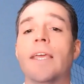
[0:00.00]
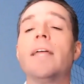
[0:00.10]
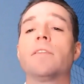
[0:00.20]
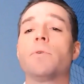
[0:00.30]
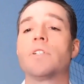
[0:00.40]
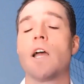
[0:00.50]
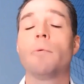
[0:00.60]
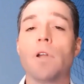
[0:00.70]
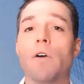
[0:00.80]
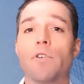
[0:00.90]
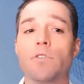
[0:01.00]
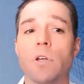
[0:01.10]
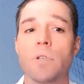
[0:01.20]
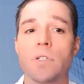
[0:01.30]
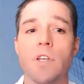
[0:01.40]
get the retirement of your
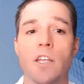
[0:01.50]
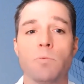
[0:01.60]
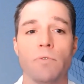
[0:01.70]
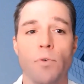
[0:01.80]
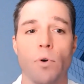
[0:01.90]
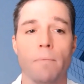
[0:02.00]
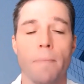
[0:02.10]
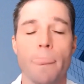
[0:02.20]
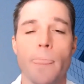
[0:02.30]
dreams assessment form.